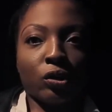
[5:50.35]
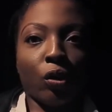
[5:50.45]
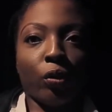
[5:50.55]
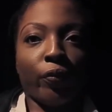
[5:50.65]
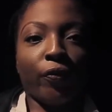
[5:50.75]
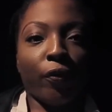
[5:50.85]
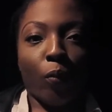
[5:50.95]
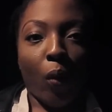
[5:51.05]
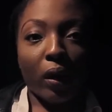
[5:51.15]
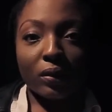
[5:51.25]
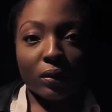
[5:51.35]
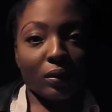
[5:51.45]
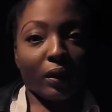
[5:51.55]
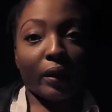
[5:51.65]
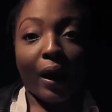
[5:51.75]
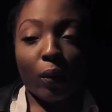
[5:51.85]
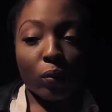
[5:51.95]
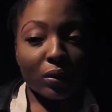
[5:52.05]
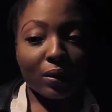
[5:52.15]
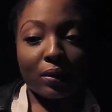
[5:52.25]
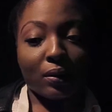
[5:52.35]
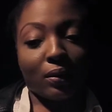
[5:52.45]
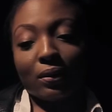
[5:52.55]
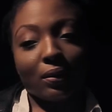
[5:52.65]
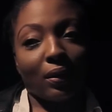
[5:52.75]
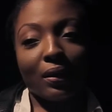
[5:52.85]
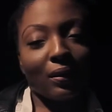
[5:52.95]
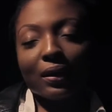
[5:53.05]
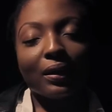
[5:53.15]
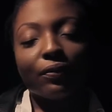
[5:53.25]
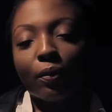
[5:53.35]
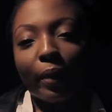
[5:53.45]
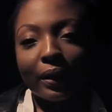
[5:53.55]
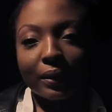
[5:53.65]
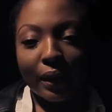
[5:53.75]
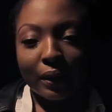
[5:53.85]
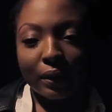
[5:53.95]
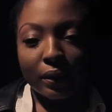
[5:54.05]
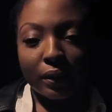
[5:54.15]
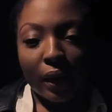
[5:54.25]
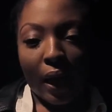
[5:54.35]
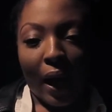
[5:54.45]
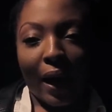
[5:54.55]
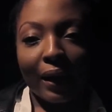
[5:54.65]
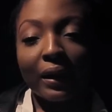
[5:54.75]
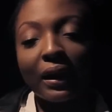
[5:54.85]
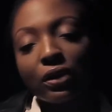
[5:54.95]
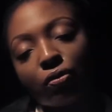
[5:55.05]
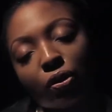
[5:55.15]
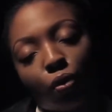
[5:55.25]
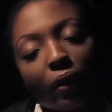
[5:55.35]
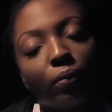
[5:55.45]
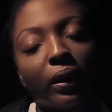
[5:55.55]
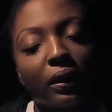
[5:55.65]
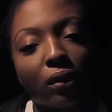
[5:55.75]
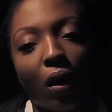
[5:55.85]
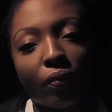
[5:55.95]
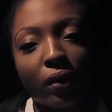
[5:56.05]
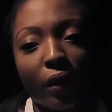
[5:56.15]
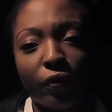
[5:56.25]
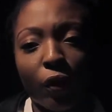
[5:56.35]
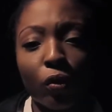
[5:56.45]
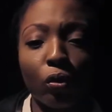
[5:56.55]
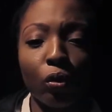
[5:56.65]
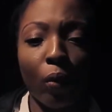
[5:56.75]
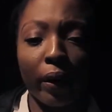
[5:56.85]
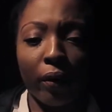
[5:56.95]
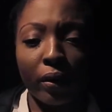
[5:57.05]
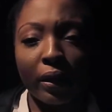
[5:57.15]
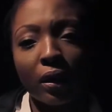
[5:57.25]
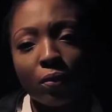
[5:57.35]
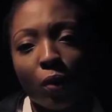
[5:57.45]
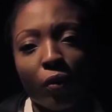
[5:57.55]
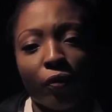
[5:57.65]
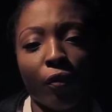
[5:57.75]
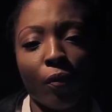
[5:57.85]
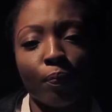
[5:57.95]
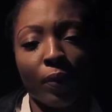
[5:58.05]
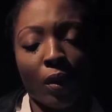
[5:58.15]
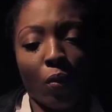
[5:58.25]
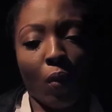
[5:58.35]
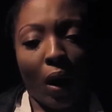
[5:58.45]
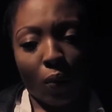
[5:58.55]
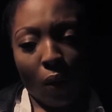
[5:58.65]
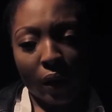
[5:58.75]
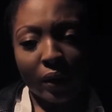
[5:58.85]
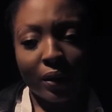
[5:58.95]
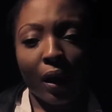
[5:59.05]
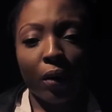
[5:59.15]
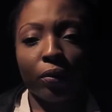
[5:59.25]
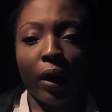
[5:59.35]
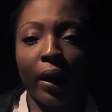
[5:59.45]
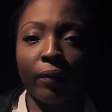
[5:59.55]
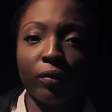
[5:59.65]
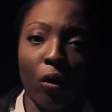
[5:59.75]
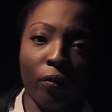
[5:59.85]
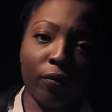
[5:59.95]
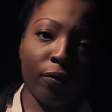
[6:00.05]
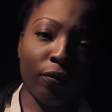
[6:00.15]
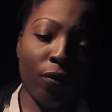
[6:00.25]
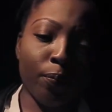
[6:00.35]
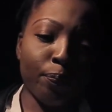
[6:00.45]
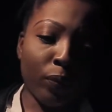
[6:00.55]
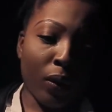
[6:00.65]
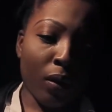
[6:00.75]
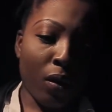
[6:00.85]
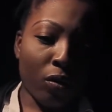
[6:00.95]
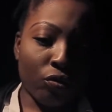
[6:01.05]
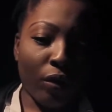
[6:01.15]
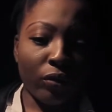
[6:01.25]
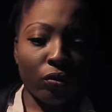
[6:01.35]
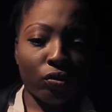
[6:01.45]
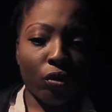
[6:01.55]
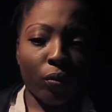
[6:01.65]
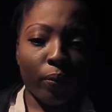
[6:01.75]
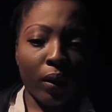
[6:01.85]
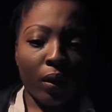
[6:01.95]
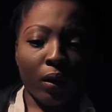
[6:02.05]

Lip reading: So from one, it didn't even make sense. And literally 20 minutes after that phone call, I got an email from where I work now that I have an offer from a graduate job.